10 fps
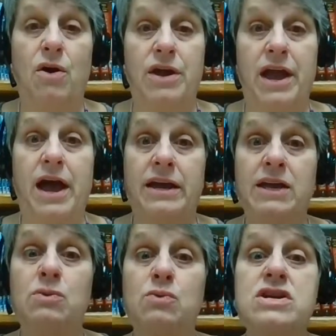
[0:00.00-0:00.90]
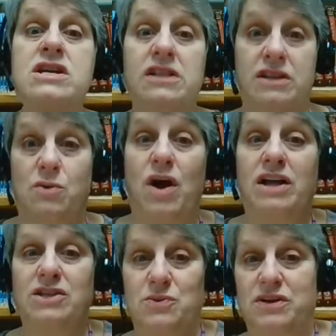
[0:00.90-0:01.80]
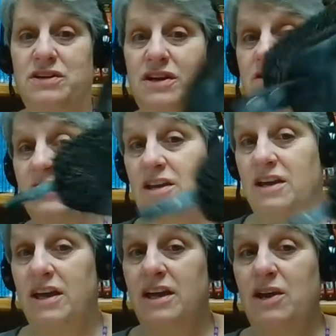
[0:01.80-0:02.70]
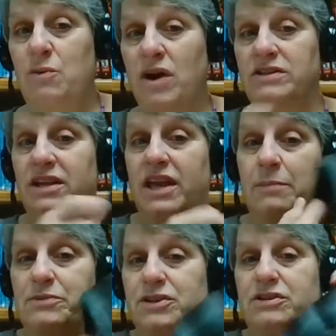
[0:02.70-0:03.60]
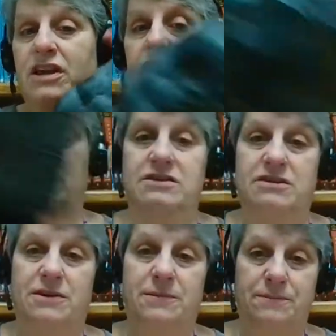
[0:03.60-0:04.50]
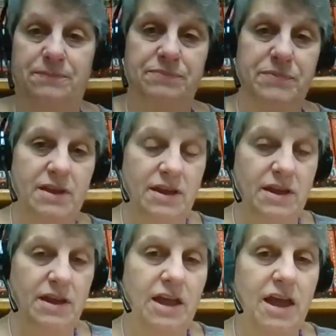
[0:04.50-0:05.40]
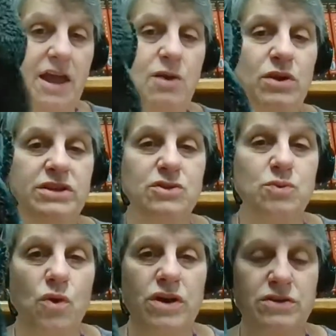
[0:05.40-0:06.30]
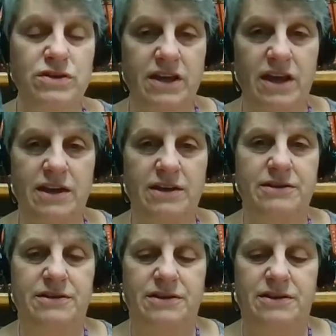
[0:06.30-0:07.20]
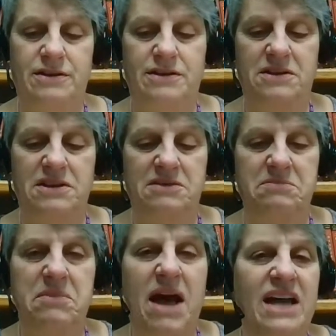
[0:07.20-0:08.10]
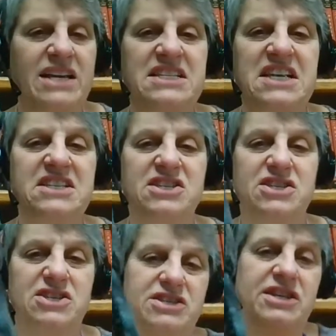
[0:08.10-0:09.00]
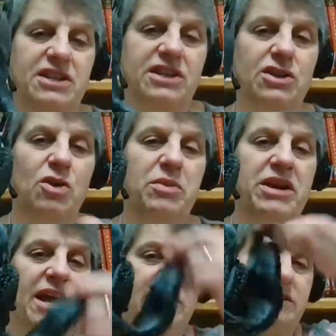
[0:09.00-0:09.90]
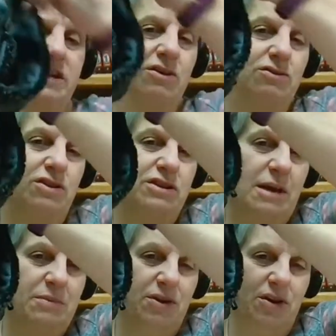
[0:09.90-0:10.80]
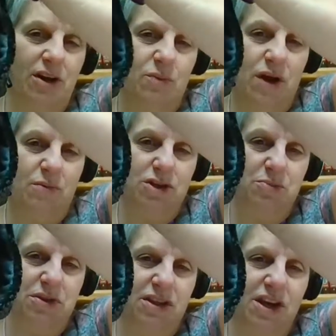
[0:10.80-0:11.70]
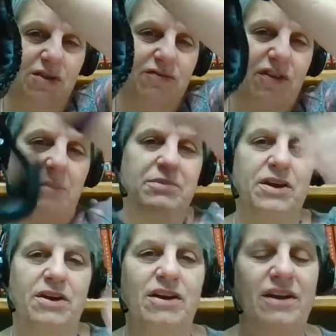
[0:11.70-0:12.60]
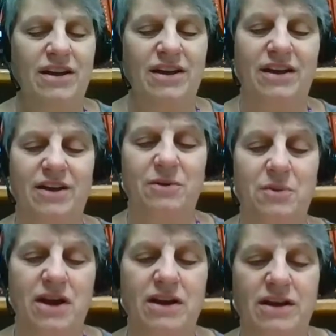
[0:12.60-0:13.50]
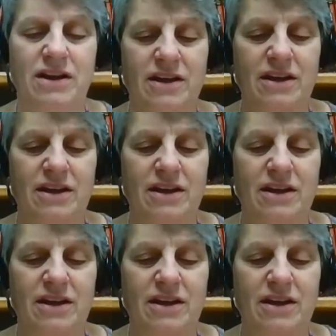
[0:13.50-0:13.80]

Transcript: Oh yeah, he really wants one, doesn't he? He wants a cap just like this. And what does Royal say? by. He says it's silly. Nobody has ears on top of their head. Why would you put the ear flap there? Right?